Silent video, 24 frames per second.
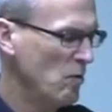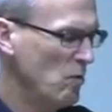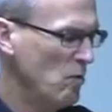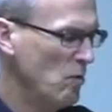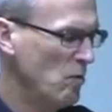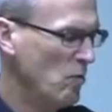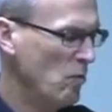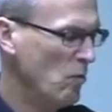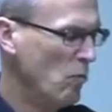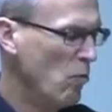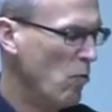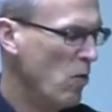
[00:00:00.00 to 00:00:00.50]

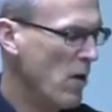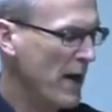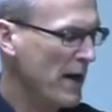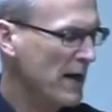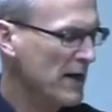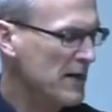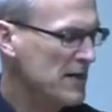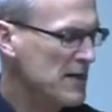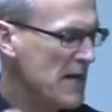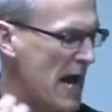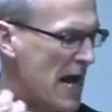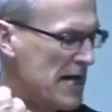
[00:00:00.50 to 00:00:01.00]
What
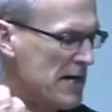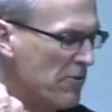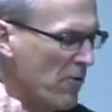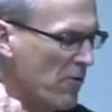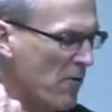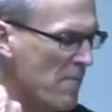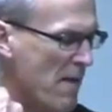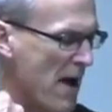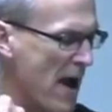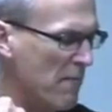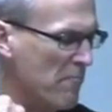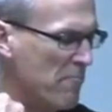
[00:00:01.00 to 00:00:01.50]
did Daniel
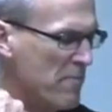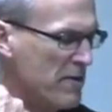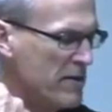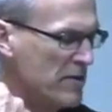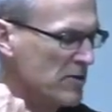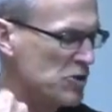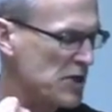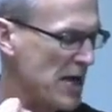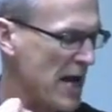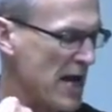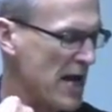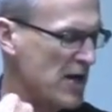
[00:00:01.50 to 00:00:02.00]
remind
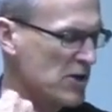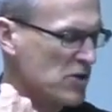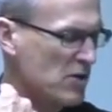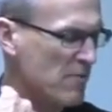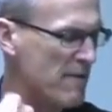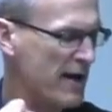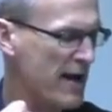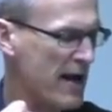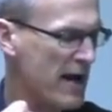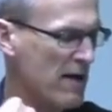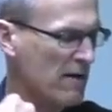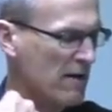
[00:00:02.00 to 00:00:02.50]
Belshazzar
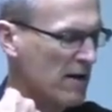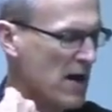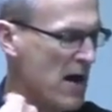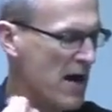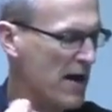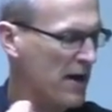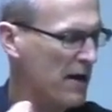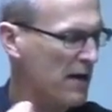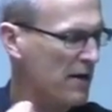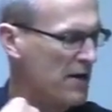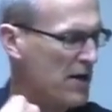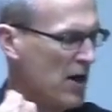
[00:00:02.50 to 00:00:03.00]
about how
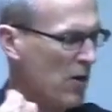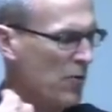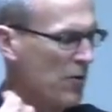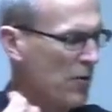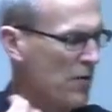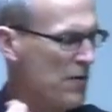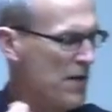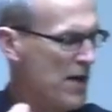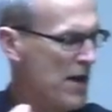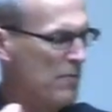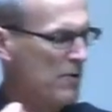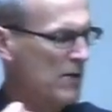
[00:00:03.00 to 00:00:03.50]
God had dealt
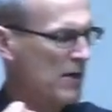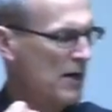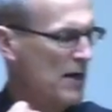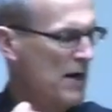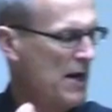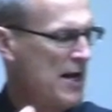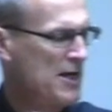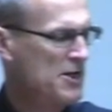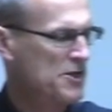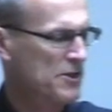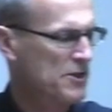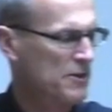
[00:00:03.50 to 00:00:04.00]
with
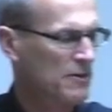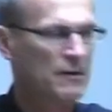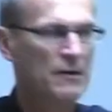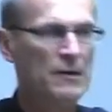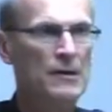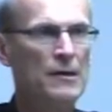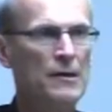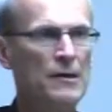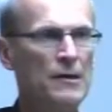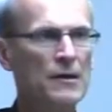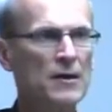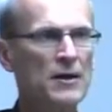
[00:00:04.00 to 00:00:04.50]
Nebuchadnezzar?
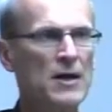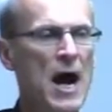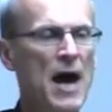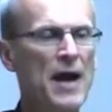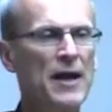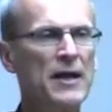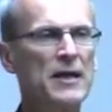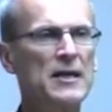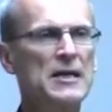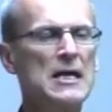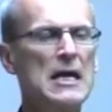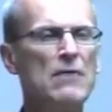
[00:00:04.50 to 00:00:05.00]

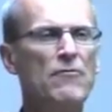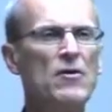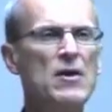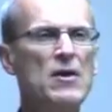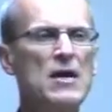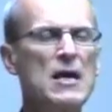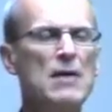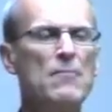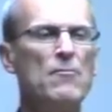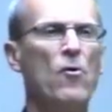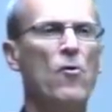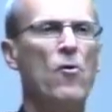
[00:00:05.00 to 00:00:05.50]
God had given
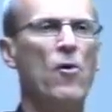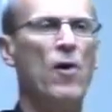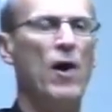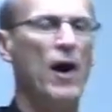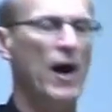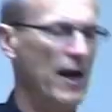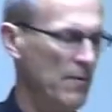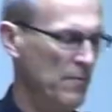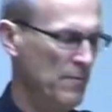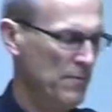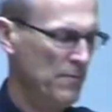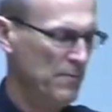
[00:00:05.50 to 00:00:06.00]
him a
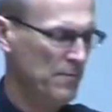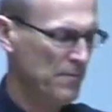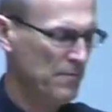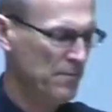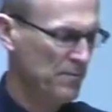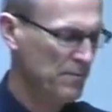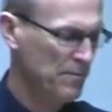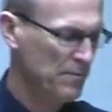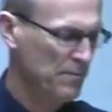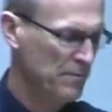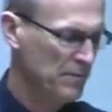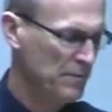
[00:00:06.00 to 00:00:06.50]
what?
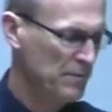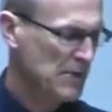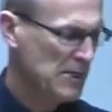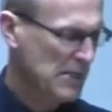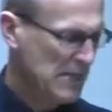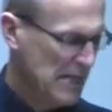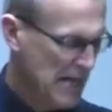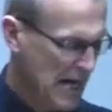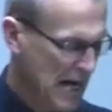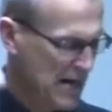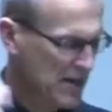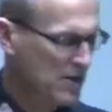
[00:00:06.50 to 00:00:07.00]

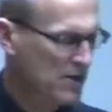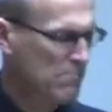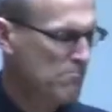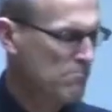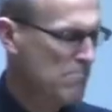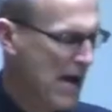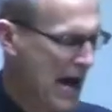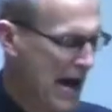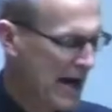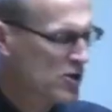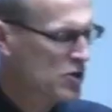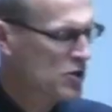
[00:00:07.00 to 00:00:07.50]
Kingdom,
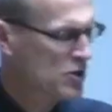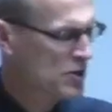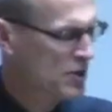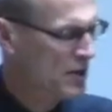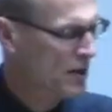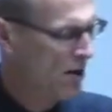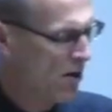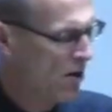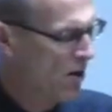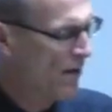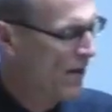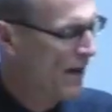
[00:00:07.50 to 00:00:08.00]
majesty,
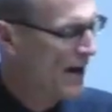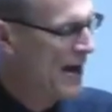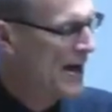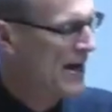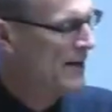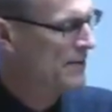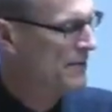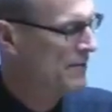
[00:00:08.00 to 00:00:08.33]
all that.